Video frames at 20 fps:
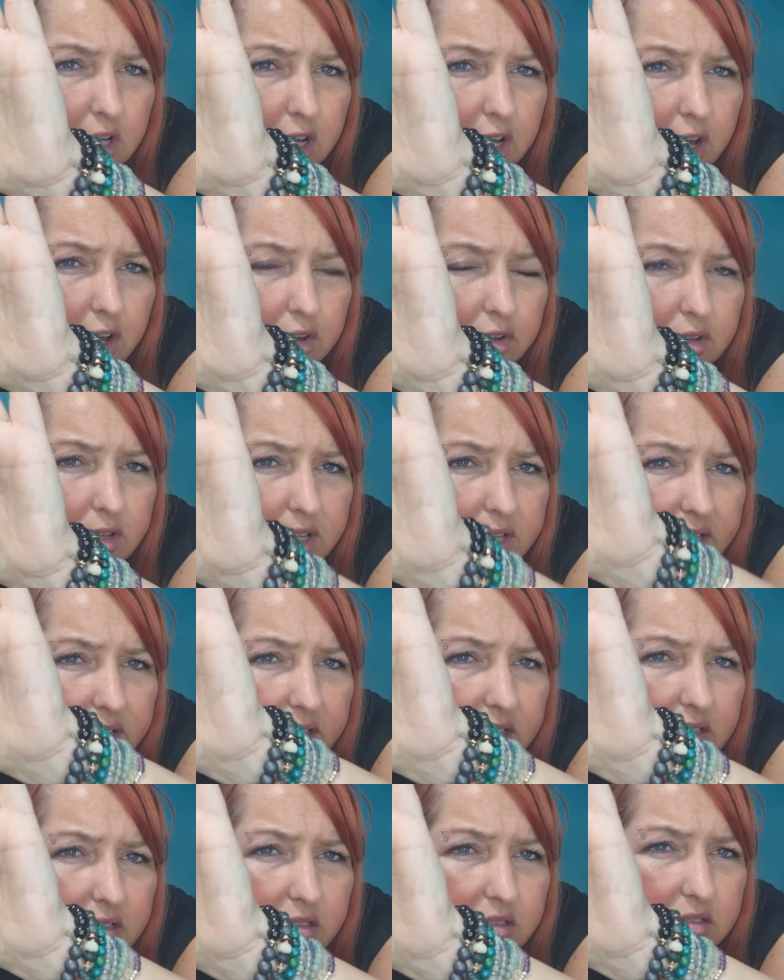Howlite,
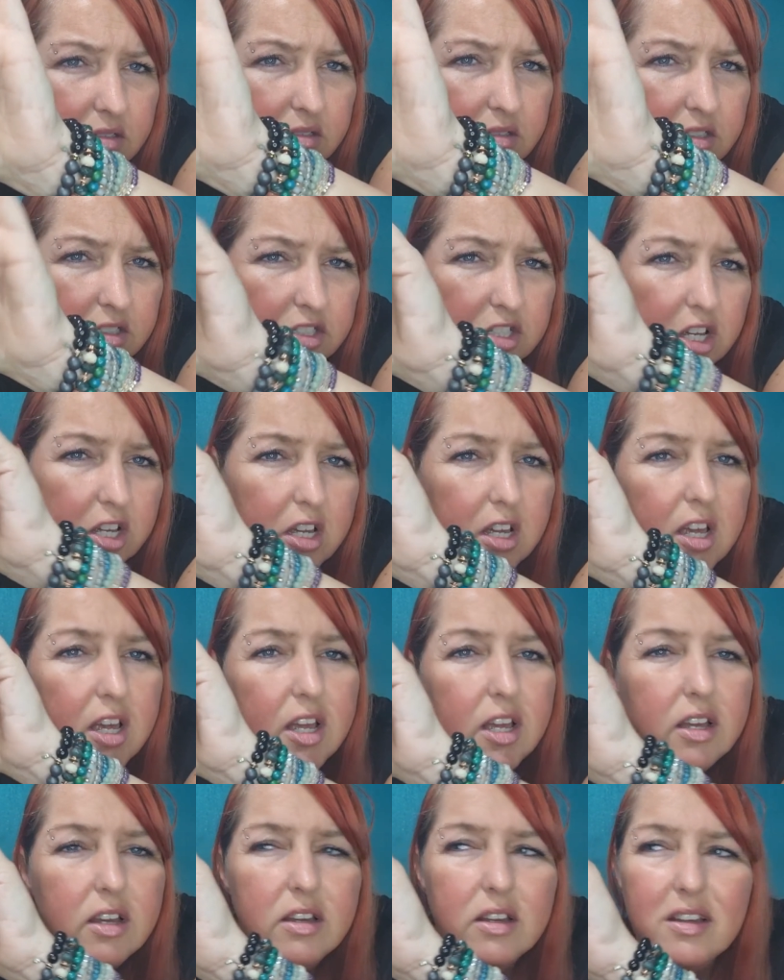is it?
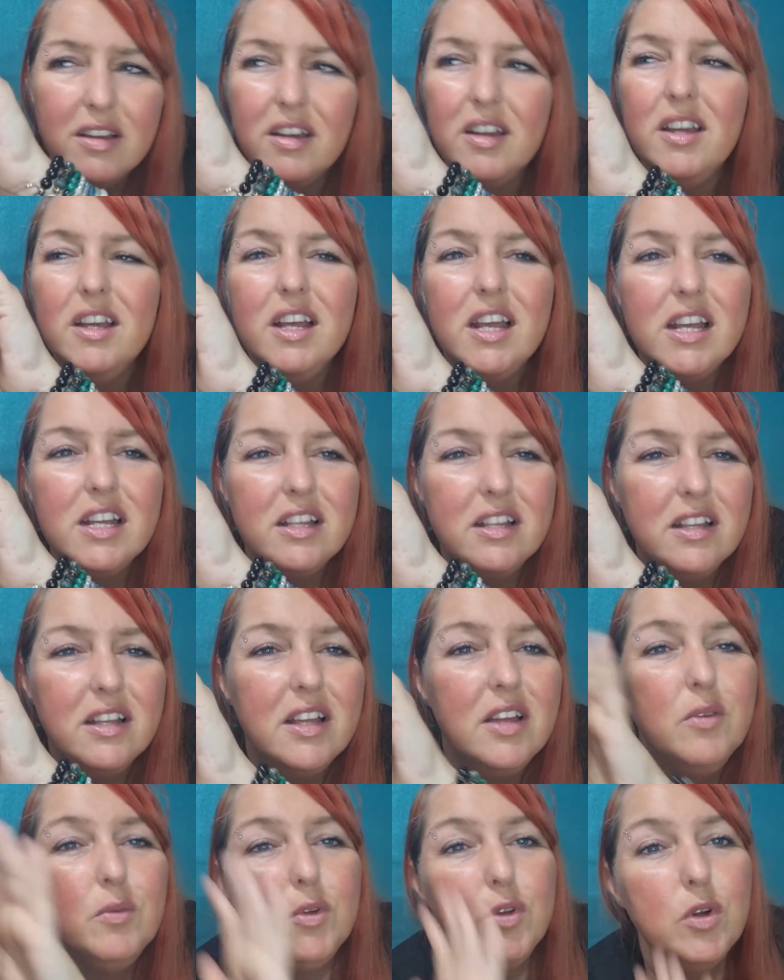
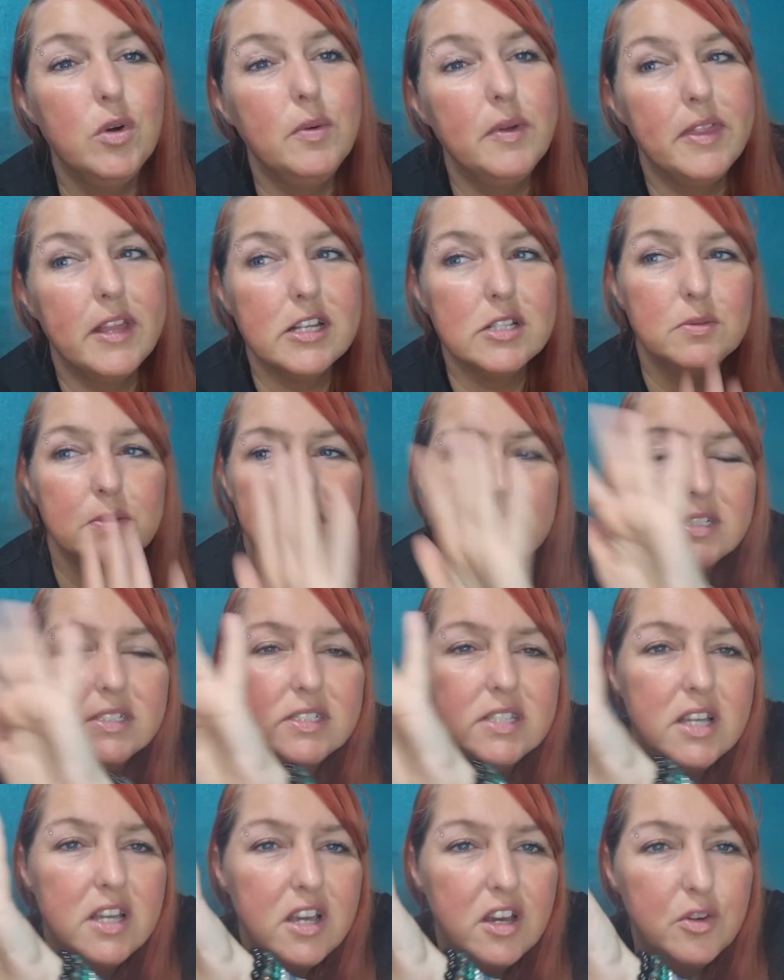We know what this one
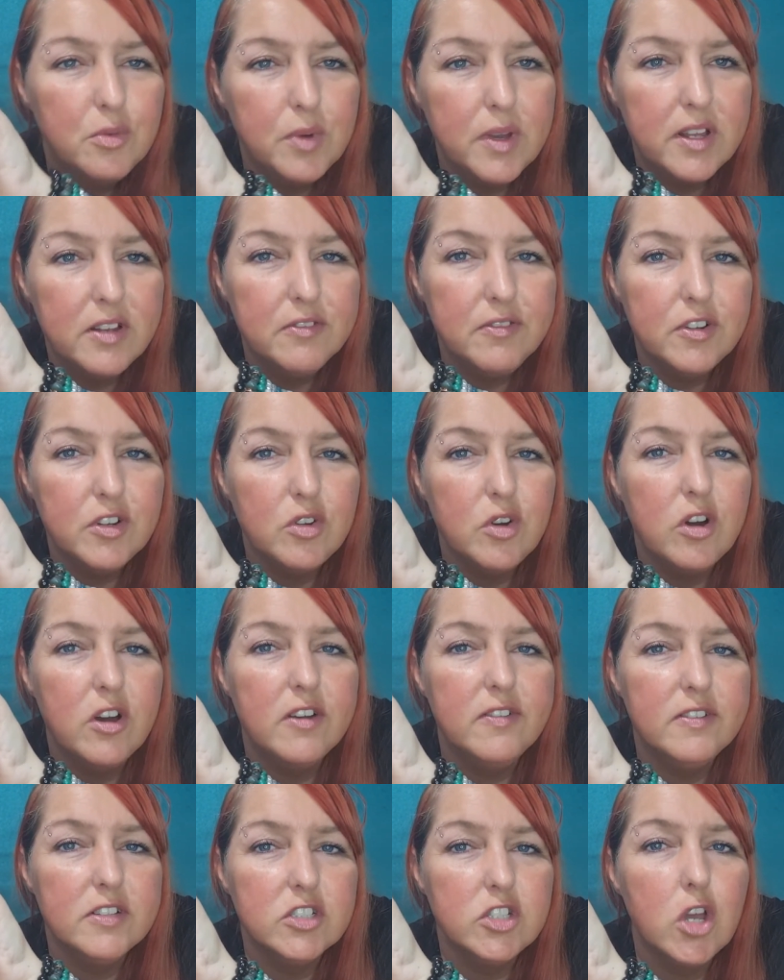is. I've went and
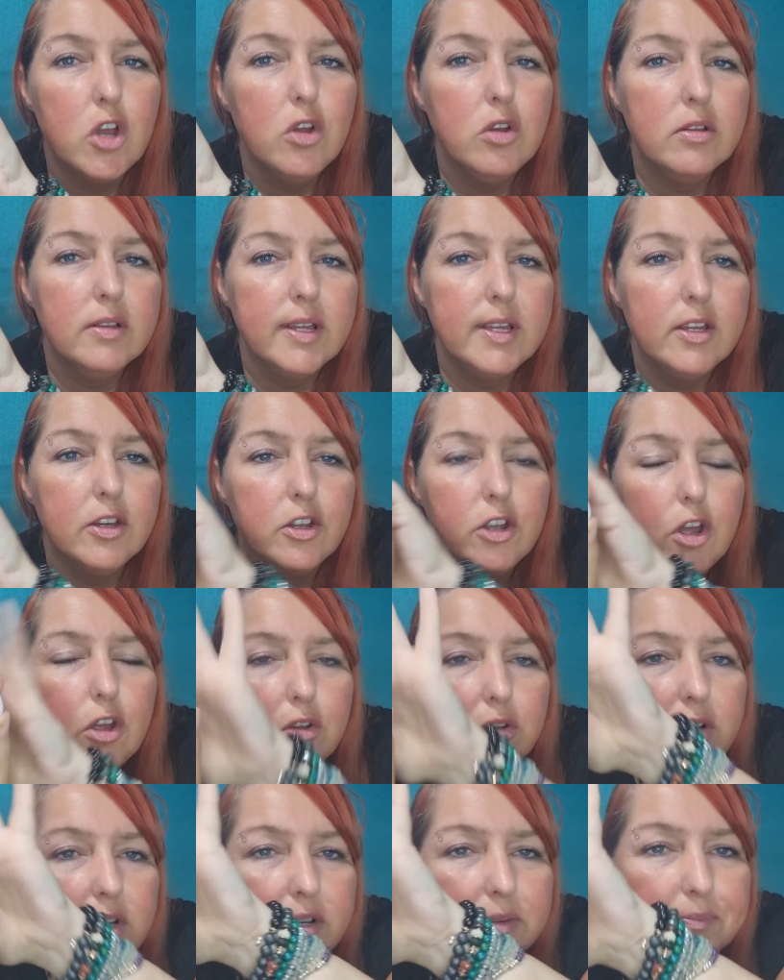forgot if it's Howlite or
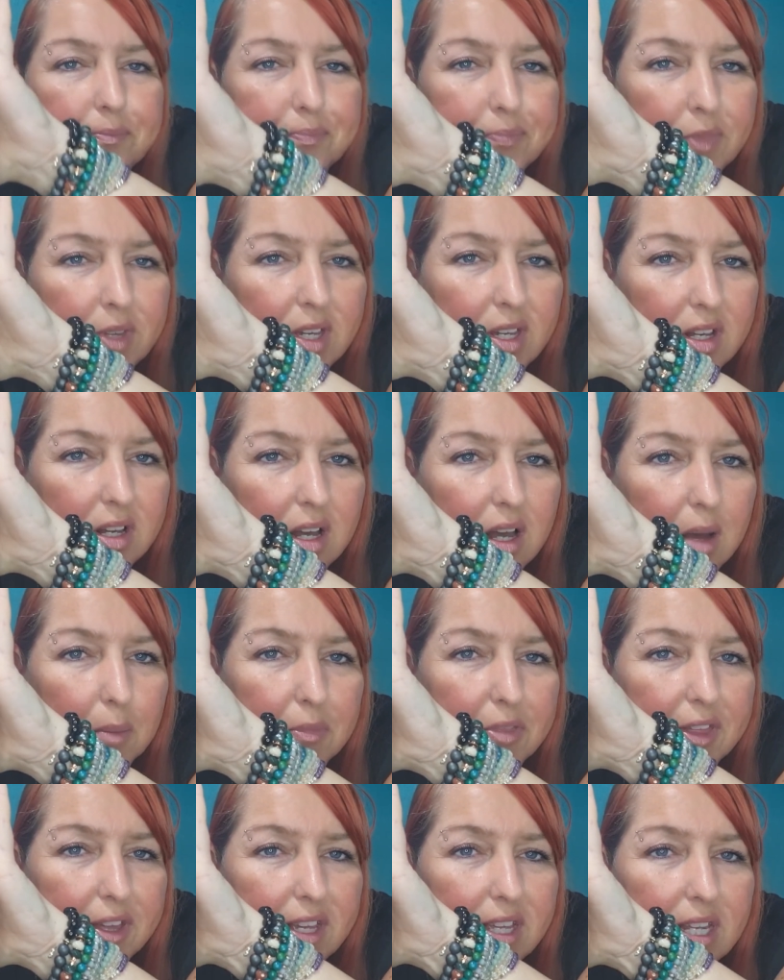Howlet. I'm
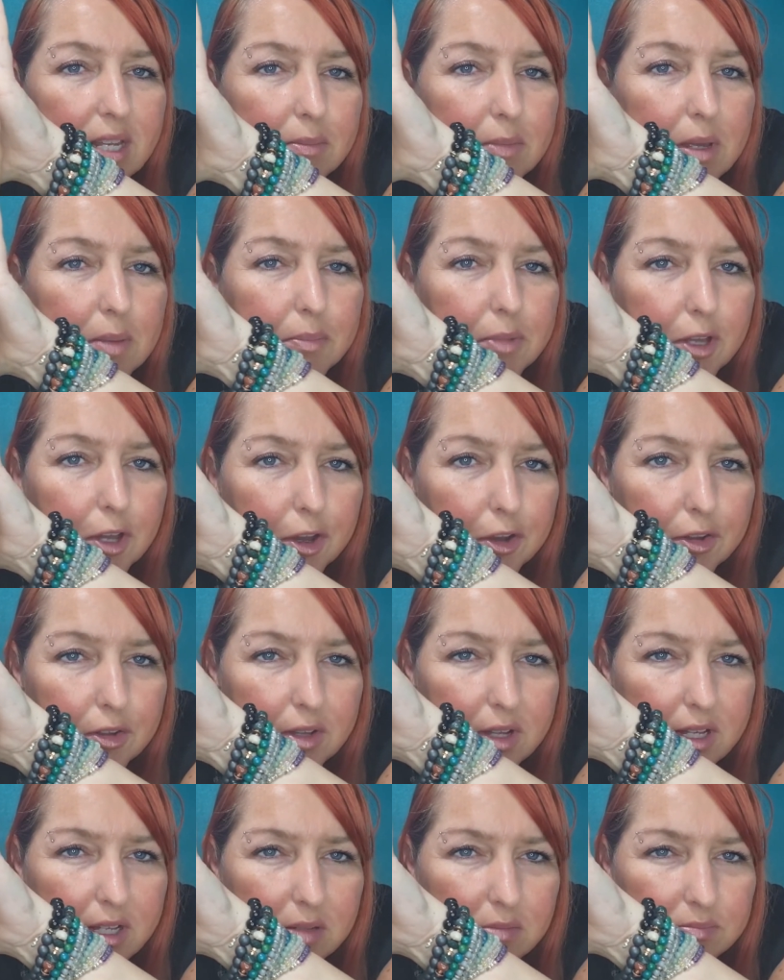thinking it might be
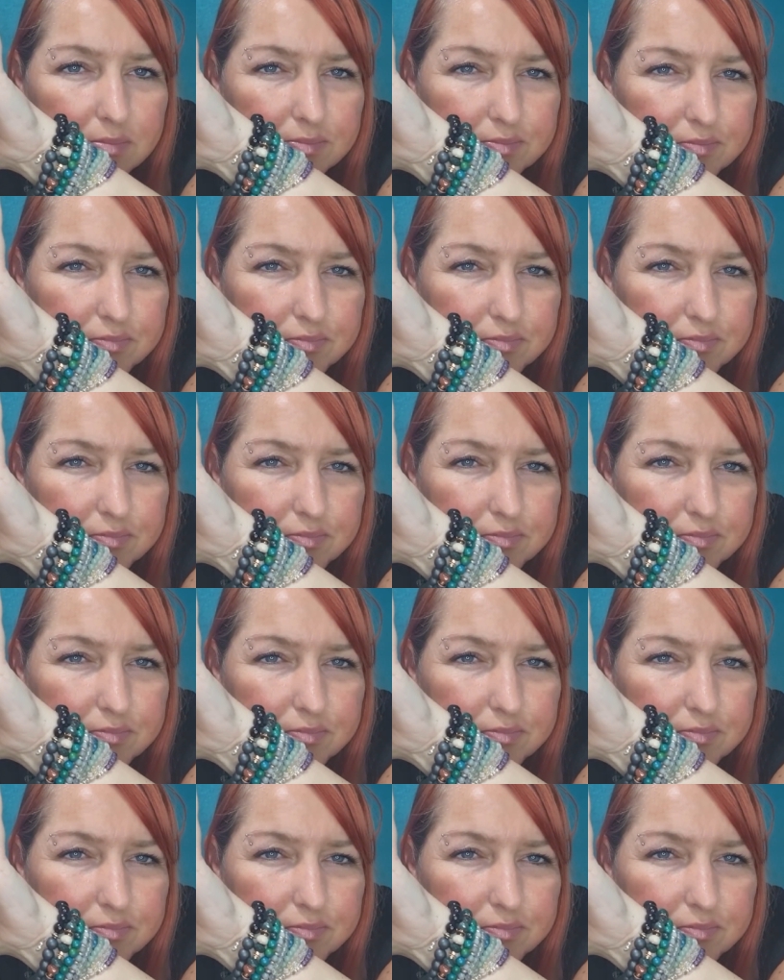Howlite.